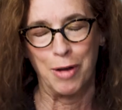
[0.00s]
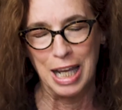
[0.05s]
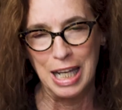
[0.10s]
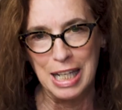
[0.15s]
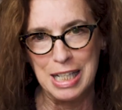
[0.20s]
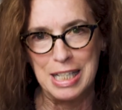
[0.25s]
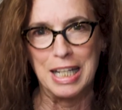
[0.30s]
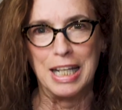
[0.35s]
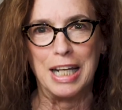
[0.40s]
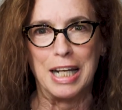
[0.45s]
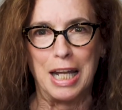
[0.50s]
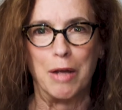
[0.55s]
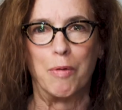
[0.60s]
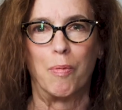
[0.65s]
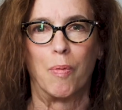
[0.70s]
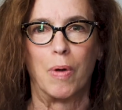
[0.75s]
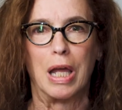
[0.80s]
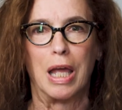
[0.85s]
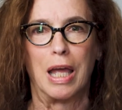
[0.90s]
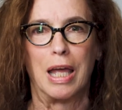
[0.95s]
he did.
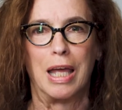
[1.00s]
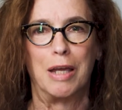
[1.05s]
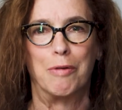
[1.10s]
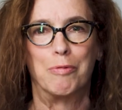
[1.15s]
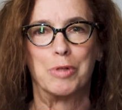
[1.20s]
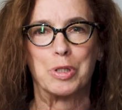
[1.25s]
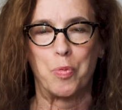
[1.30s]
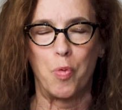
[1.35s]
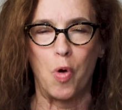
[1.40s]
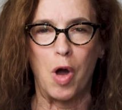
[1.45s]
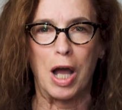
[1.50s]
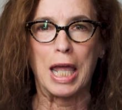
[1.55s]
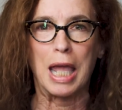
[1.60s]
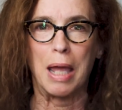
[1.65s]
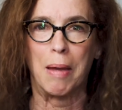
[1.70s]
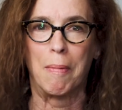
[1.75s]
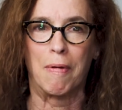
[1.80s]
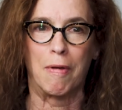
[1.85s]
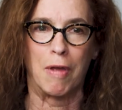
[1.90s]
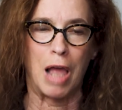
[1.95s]
He was
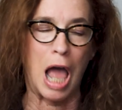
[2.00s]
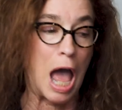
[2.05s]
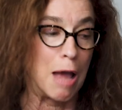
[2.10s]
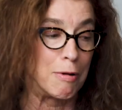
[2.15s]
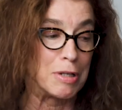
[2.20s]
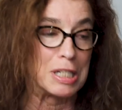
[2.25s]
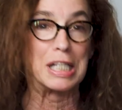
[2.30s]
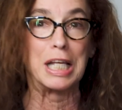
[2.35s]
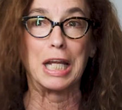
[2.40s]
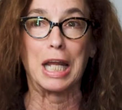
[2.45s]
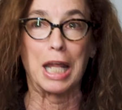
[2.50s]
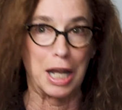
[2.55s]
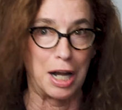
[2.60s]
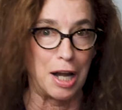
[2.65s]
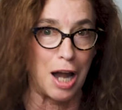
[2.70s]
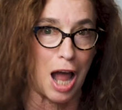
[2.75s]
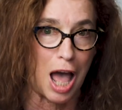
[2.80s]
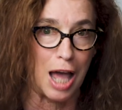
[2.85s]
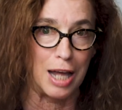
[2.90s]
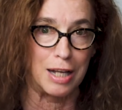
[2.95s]
walking. I was sitting in an
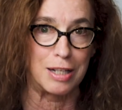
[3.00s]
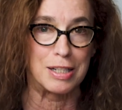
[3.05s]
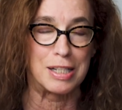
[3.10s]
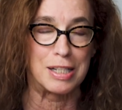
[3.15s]
aisle